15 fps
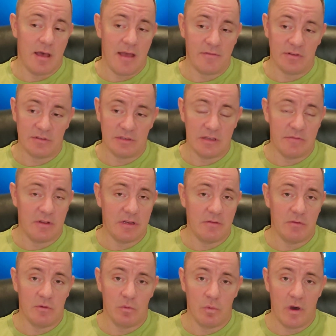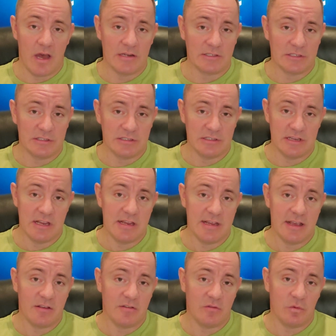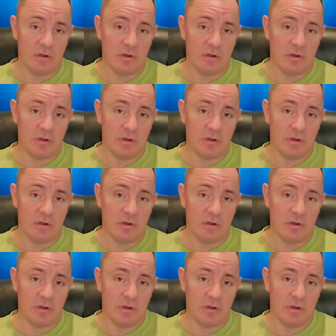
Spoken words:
Obviously, if any of you watched CES